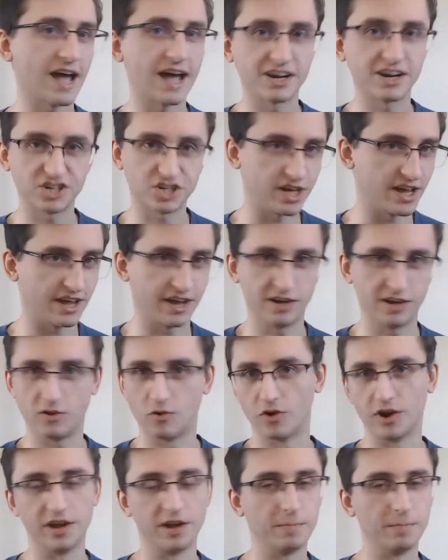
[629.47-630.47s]

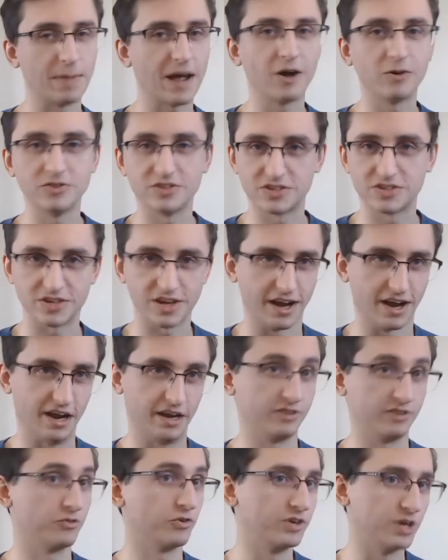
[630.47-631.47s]
hashtag or a pound
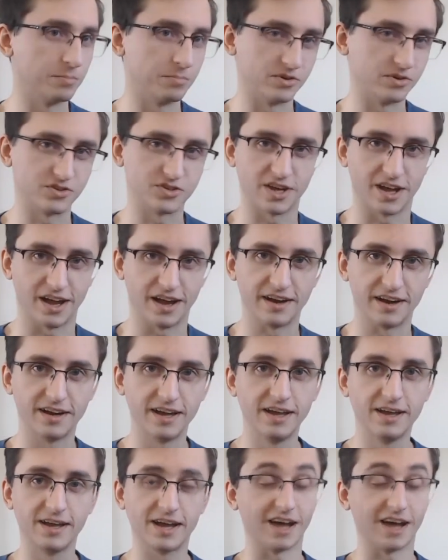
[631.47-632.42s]
sign or a number sign.